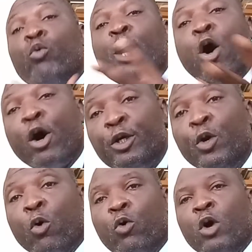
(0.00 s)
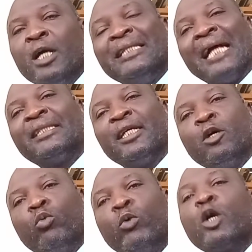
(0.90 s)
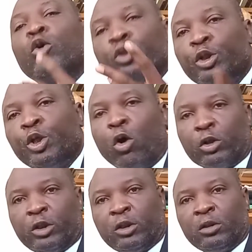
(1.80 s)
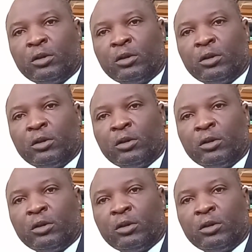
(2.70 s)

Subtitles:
We all know that we go to church,